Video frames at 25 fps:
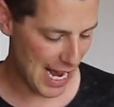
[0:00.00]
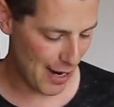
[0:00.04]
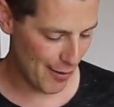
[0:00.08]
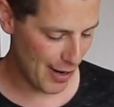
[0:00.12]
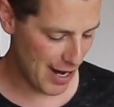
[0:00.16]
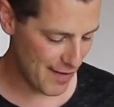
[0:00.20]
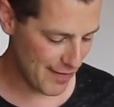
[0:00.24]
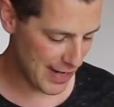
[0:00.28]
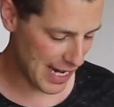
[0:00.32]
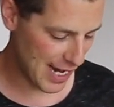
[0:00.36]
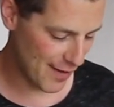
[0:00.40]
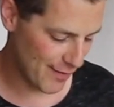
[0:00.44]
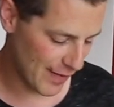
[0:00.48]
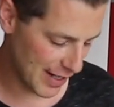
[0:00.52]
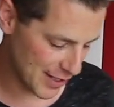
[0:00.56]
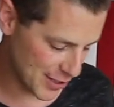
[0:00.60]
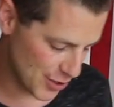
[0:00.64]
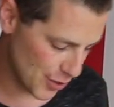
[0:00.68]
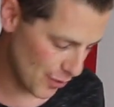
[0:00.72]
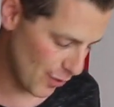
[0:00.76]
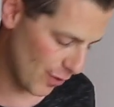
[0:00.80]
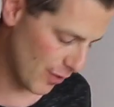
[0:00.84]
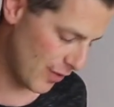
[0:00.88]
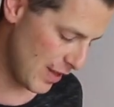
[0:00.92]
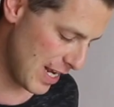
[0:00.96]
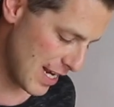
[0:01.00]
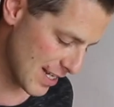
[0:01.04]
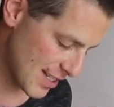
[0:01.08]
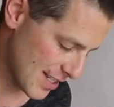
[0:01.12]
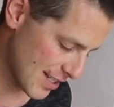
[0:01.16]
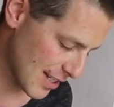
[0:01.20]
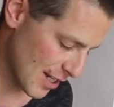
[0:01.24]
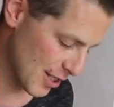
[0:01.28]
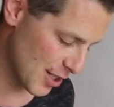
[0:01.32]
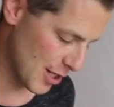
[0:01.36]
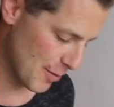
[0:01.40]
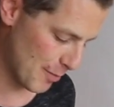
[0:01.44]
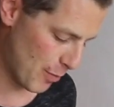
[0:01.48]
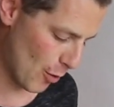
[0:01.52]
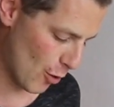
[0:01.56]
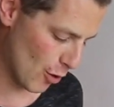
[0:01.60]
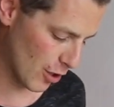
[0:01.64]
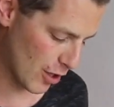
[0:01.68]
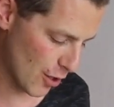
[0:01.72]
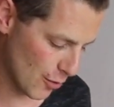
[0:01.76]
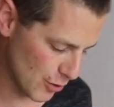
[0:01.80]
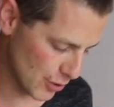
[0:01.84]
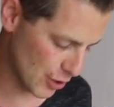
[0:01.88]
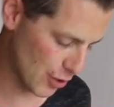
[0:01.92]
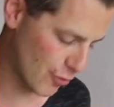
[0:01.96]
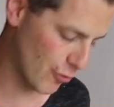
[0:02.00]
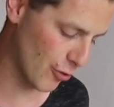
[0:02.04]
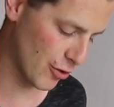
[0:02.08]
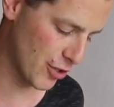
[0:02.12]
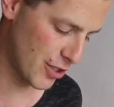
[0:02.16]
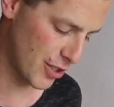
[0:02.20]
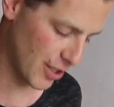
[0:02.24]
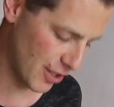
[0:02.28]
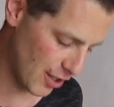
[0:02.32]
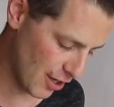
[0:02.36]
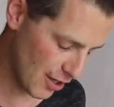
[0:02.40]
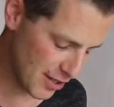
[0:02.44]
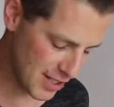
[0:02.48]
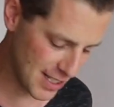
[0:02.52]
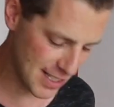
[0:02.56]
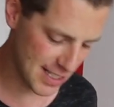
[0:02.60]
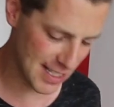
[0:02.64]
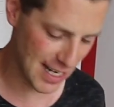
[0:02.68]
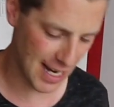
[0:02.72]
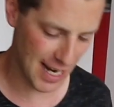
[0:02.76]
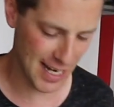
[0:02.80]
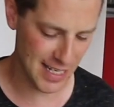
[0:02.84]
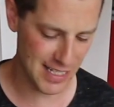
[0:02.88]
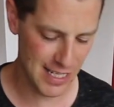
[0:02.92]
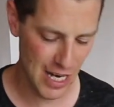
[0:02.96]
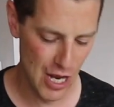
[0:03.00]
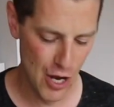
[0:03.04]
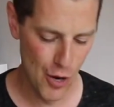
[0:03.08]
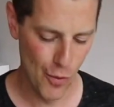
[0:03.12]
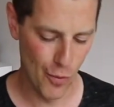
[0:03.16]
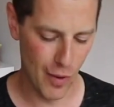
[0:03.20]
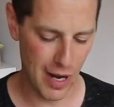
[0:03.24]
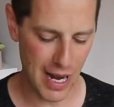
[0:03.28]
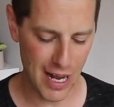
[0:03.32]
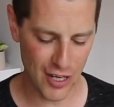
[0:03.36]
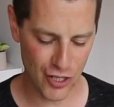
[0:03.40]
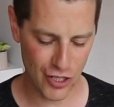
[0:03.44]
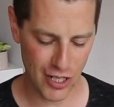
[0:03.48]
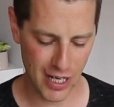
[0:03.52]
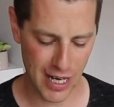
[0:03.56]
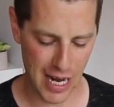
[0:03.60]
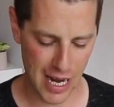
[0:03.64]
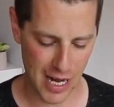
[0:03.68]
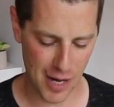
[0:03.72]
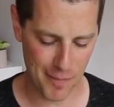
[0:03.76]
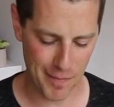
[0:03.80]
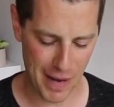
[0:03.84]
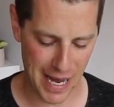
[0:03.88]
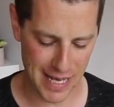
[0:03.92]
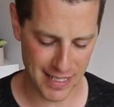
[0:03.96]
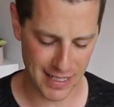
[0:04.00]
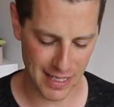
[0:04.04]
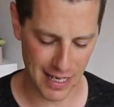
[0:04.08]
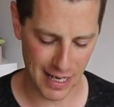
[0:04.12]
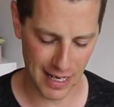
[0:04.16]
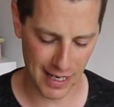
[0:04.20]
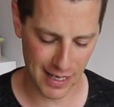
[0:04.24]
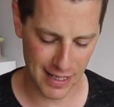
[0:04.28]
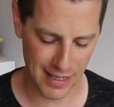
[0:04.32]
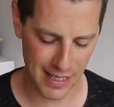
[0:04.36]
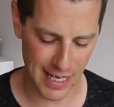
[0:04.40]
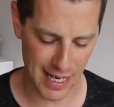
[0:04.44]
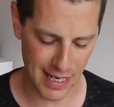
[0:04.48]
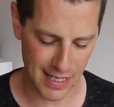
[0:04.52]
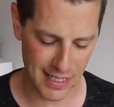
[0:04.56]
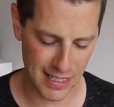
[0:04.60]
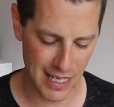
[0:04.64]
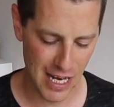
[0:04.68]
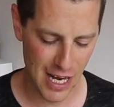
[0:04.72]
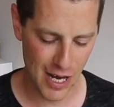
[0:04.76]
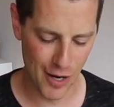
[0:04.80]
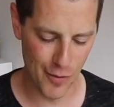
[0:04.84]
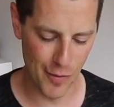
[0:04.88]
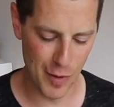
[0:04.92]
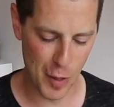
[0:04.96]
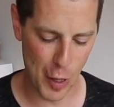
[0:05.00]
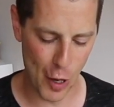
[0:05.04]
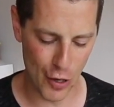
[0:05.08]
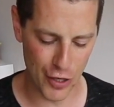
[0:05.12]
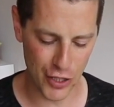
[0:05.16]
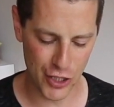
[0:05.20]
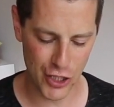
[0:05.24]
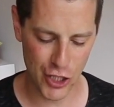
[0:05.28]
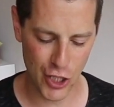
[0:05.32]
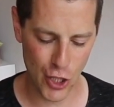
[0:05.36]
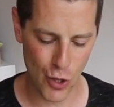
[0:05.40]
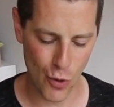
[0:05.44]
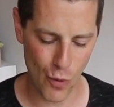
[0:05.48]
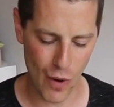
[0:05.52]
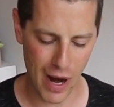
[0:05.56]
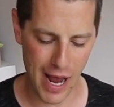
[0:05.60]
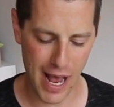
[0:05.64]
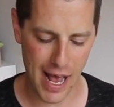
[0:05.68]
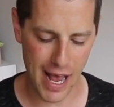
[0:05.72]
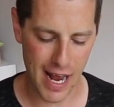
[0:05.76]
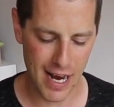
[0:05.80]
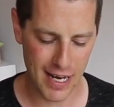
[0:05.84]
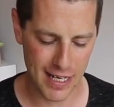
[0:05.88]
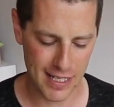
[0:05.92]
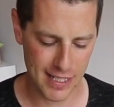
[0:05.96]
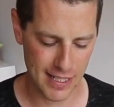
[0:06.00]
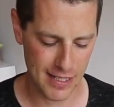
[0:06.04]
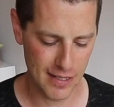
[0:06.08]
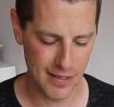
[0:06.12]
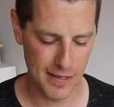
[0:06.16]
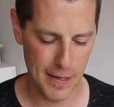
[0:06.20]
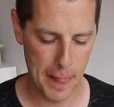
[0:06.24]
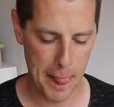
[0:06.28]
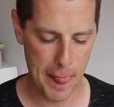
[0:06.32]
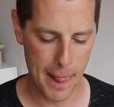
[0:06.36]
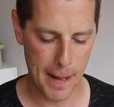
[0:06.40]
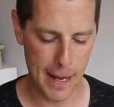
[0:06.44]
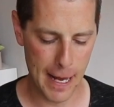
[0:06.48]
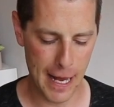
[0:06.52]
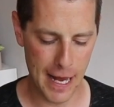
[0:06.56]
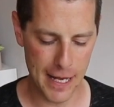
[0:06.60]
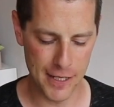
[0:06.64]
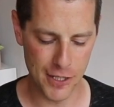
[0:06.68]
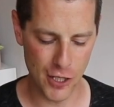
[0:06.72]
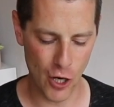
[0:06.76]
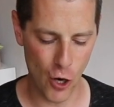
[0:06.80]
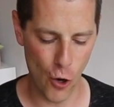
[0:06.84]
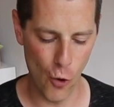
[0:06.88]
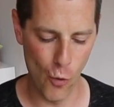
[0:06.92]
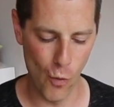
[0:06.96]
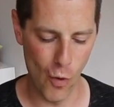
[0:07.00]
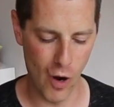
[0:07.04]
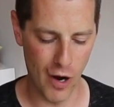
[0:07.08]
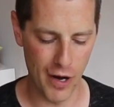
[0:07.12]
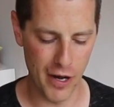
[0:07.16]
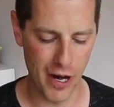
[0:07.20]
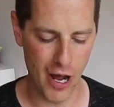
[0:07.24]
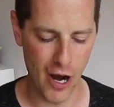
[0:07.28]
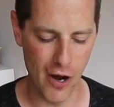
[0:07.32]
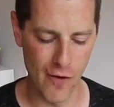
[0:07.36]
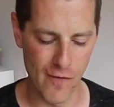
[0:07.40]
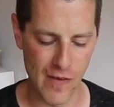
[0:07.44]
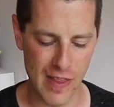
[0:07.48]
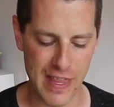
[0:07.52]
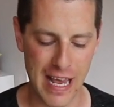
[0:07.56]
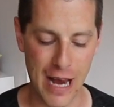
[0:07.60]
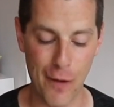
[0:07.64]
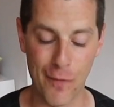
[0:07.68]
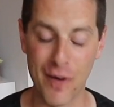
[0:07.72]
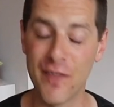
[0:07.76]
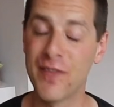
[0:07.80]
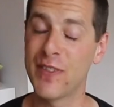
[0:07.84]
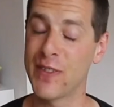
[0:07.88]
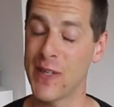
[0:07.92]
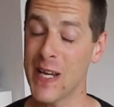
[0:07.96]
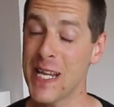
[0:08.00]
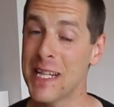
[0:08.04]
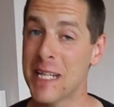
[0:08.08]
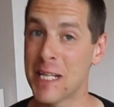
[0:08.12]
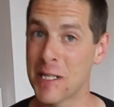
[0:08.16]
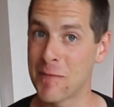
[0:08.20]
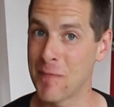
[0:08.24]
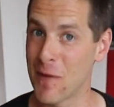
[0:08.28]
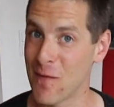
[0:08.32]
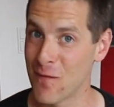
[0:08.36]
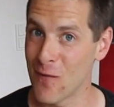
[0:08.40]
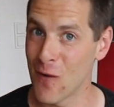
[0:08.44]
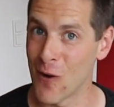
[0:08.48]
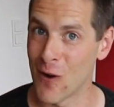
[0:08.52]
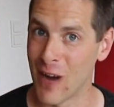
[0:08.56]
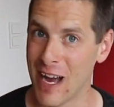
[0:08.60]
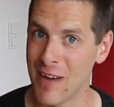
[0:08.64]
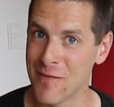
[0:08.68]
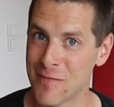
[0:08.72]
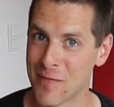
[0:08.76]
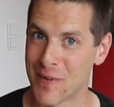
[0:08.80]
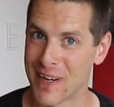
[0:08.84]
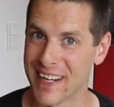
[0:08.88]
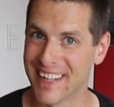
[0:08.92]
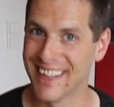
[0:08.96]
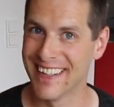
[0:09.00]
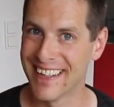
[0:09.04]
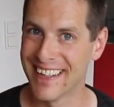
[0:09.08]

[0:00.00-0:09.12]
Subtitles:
However, if I do this and the ball goes across to the other side, we actually get a pattern like this, and we've got a 2x and a 1 over there. We've seen this before, haven't we?